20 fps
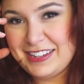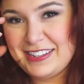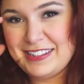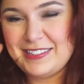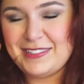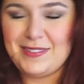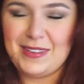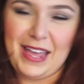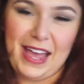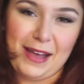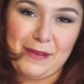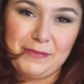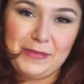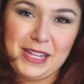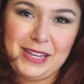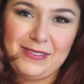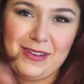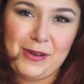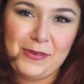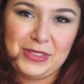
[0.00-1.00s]
So yeah,
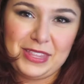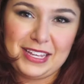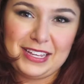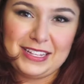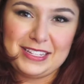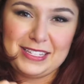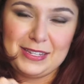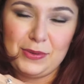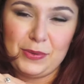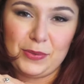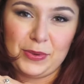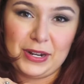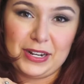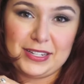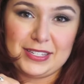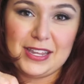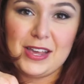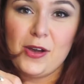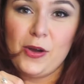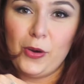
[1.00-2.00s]
play around with it, see what
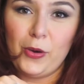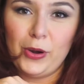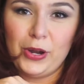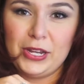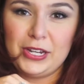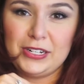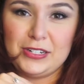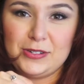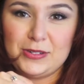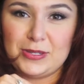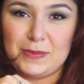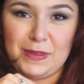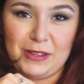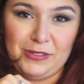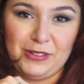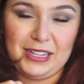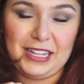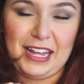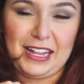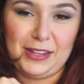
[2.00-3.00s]
works, or you could do something
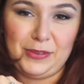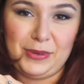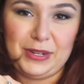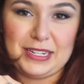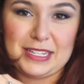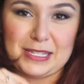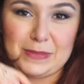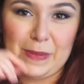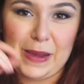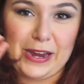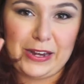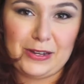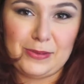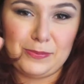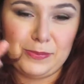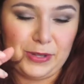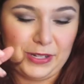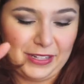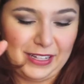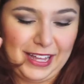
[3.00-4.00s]
really Halloween inspired
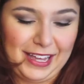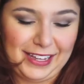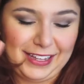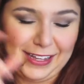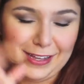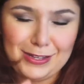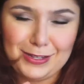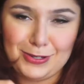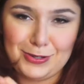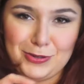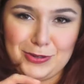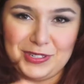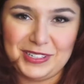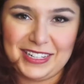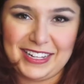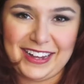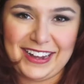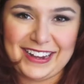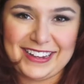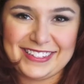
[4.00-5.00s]
and put like
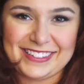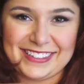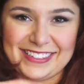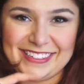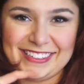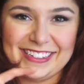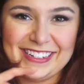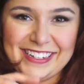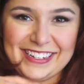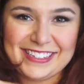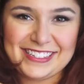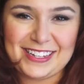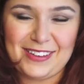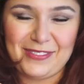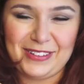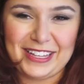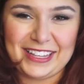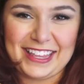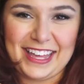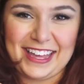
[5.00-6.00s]
googly eyes and stuff
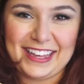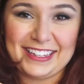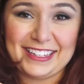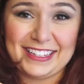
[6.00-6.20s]
like that